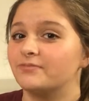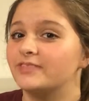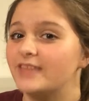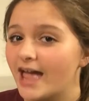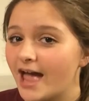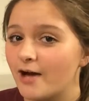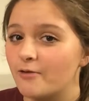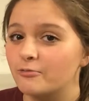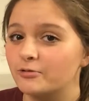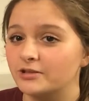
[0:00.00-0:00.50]

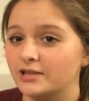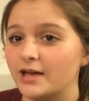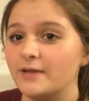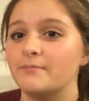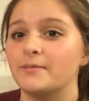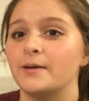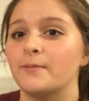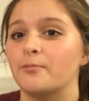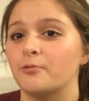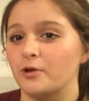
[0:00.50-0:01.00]
that will
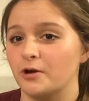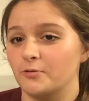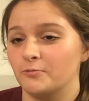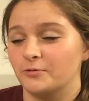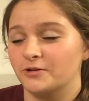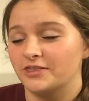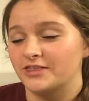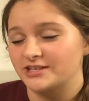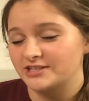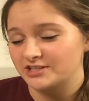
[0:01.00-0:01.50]
let me
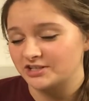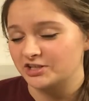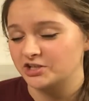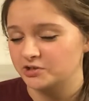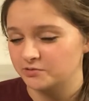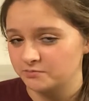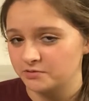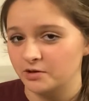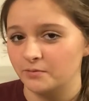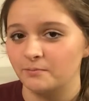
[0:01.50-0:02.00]
print with this
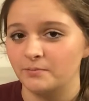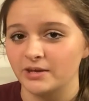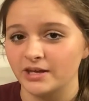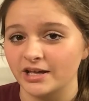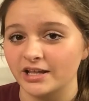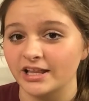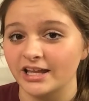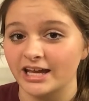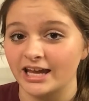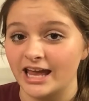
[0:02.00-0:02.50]
aluminum
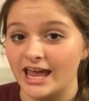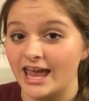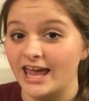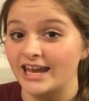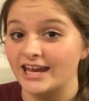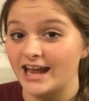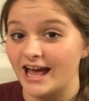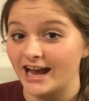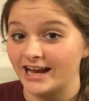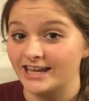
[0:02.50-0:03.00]
P L A,
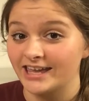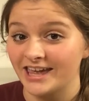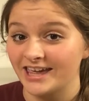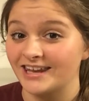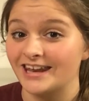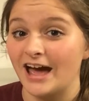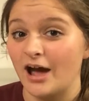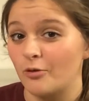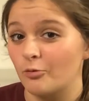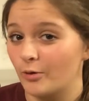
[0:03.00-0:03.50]
and I
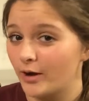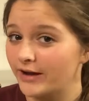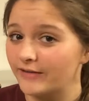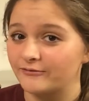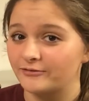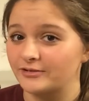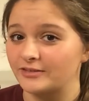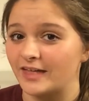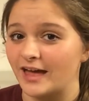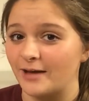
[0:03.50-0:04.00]
cannot
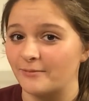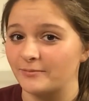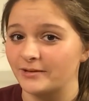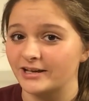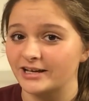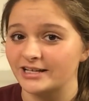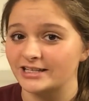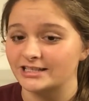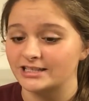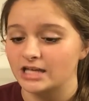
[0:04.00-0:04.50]
wait for that,
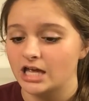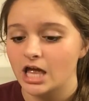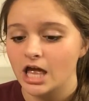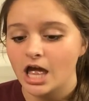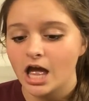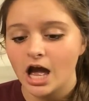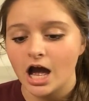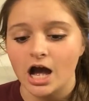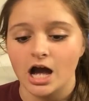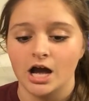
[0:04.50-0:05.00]
because
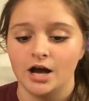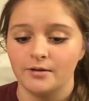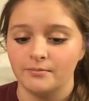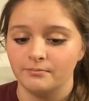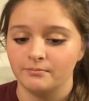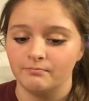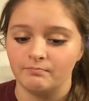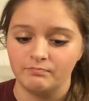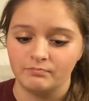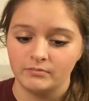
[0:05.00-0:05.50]

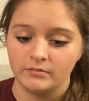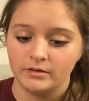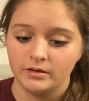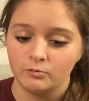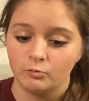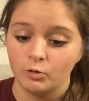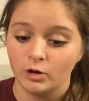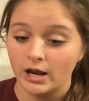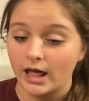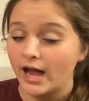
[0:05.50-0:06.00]
um,
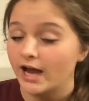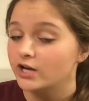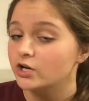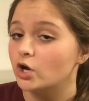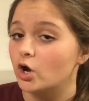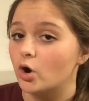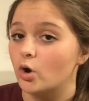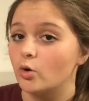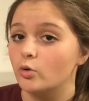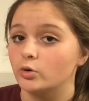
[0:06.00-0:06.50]
what I
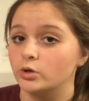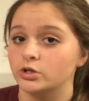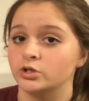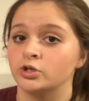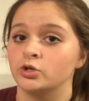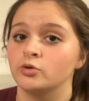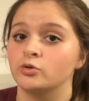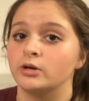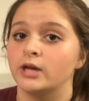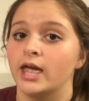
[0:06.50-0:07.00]
know
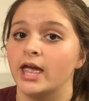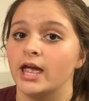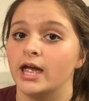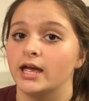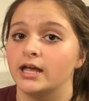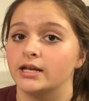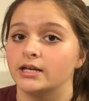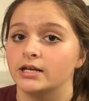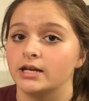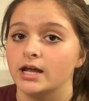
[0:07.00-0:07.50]
is you
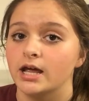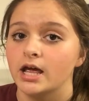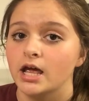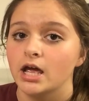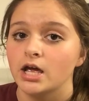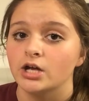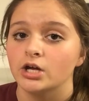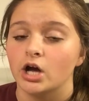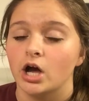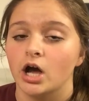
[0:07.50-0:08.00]
can
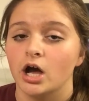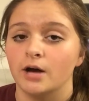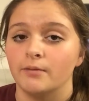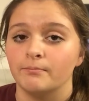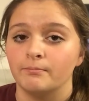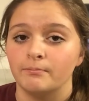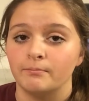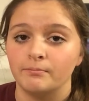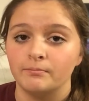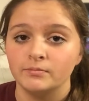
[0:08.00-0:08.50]

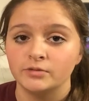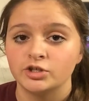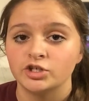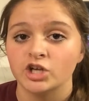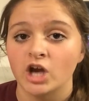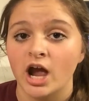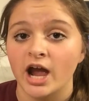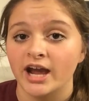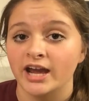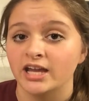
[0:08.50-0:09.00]
um,
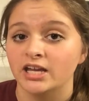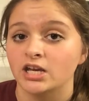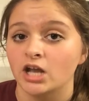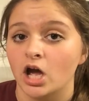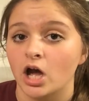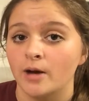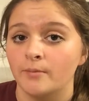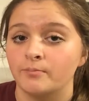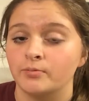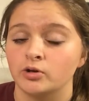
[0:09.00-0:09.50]

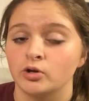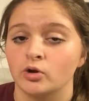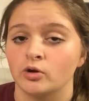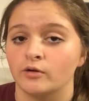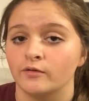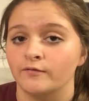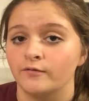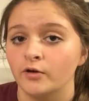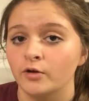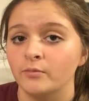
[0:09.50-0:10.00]
shine up
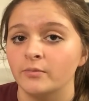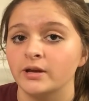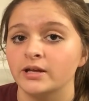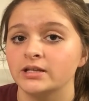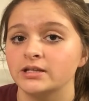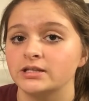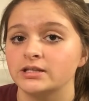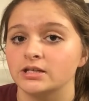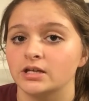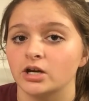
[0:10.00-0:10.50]
your
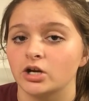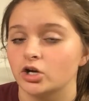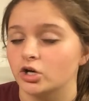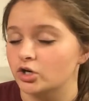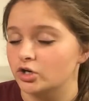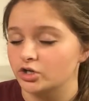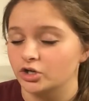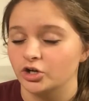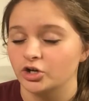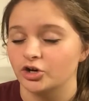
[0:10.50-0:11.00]
filament,
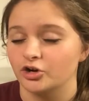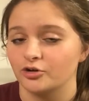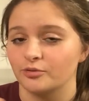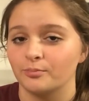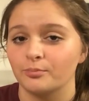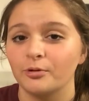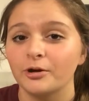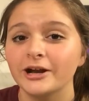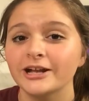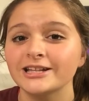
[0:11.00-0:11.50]
or
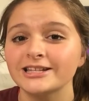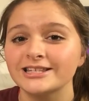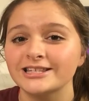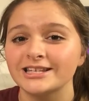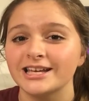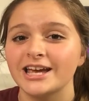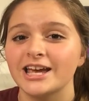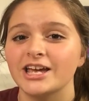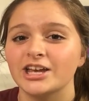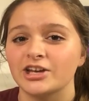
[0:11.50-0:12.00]
your
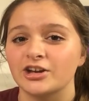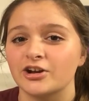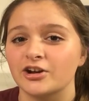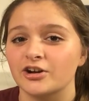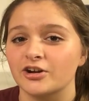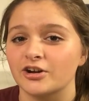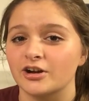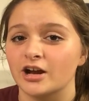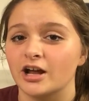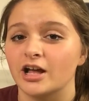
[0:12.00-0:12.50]
print,
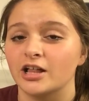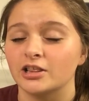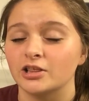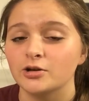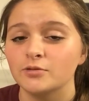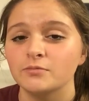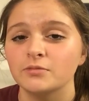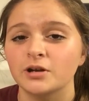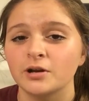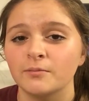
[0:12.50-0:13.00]
your
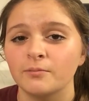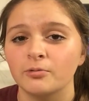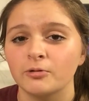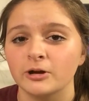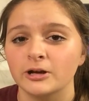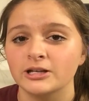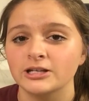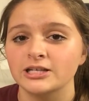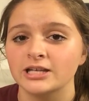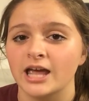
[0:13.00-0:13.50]
aluminum
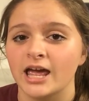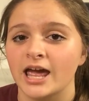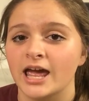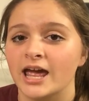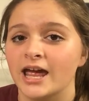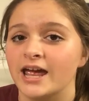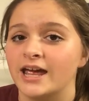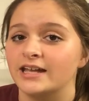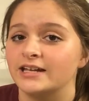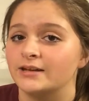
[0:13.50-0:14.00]
print,
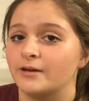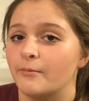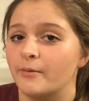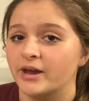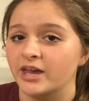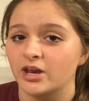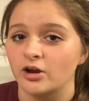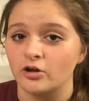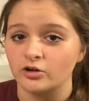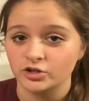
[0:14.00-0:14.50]
and
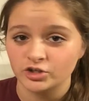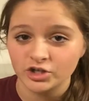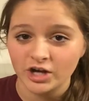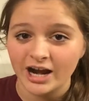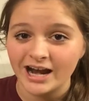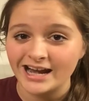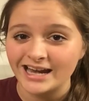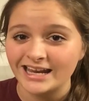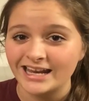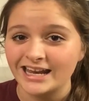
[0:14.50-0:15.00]
make it all
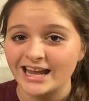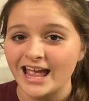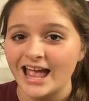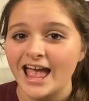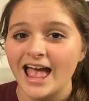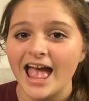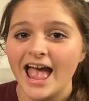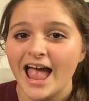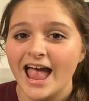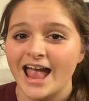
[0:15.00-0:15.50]
shiny,
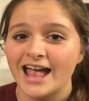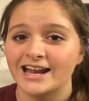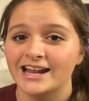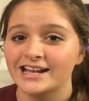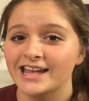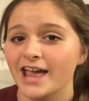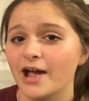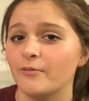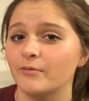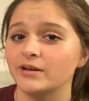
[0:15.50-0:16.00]

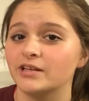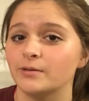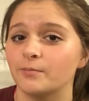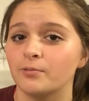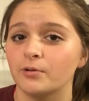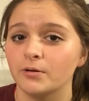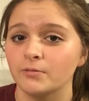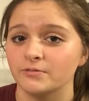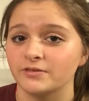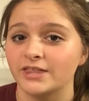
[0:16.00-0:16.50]
and I can't wait
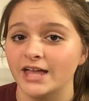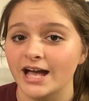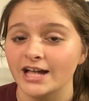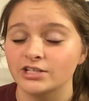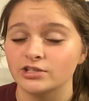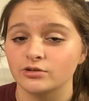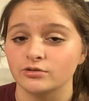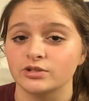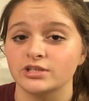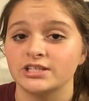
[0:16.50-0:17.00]
to print with
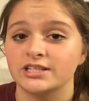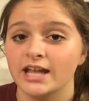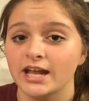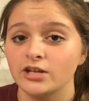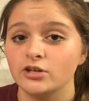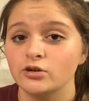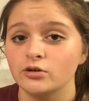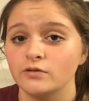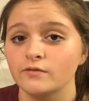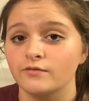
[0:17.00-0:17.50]
that, so
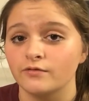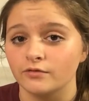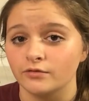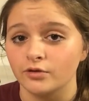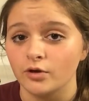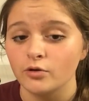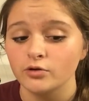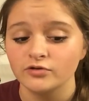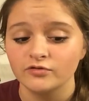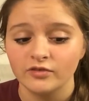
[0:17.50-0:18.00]
stay tuned
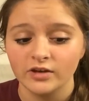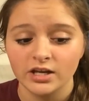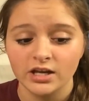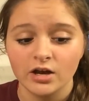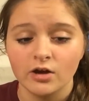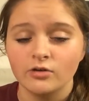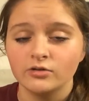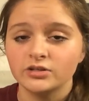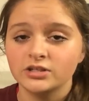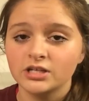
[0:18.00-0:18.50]
for those
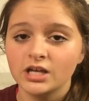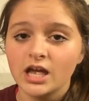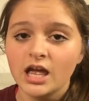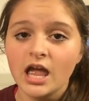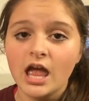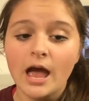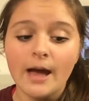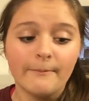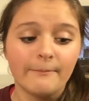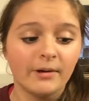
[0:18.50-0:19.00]
videos.
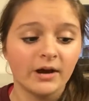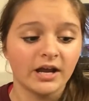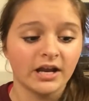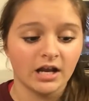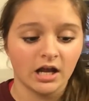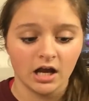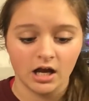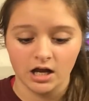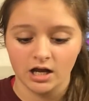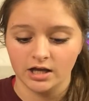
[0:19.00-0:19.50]

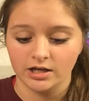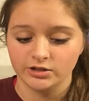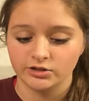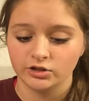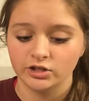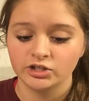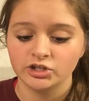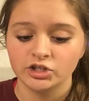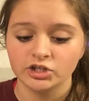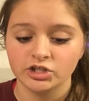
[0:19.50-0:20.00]
But uh,
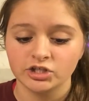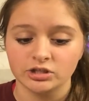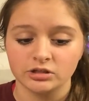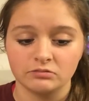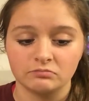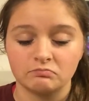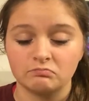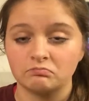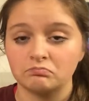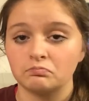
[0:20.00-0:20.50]
so let's
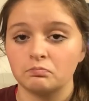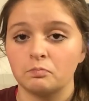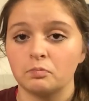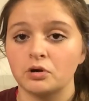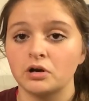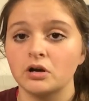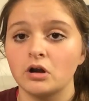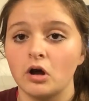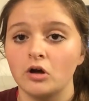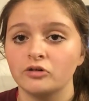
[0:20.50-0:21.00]
just
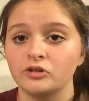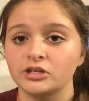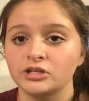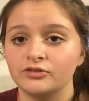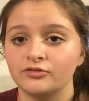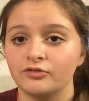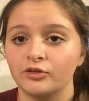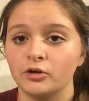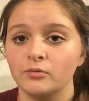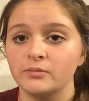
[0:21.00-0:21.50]
print all
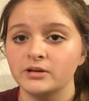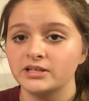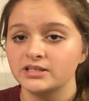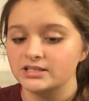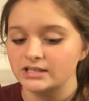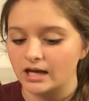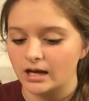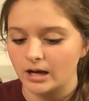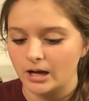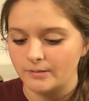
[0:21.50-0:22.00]
these
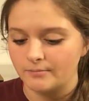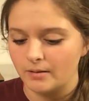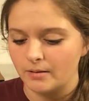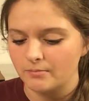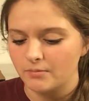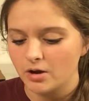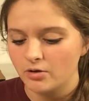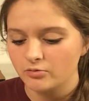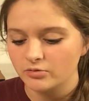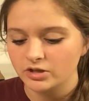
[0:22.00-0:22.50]
filaments. Um,
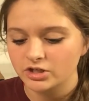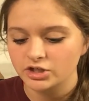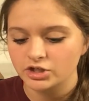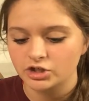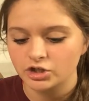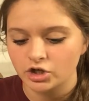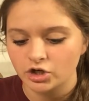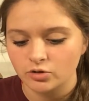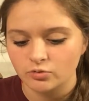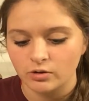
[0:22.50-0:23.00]
I'm not really
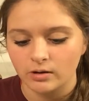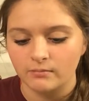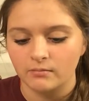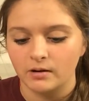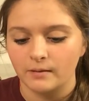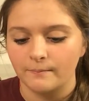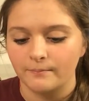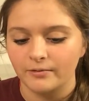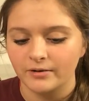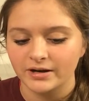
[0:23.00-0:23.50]
sure what I'm
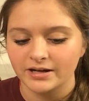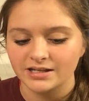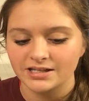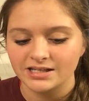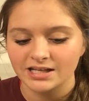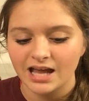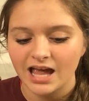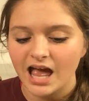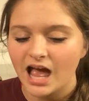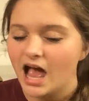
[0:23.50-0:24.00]
going to
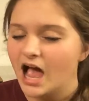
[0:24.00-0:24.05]
print.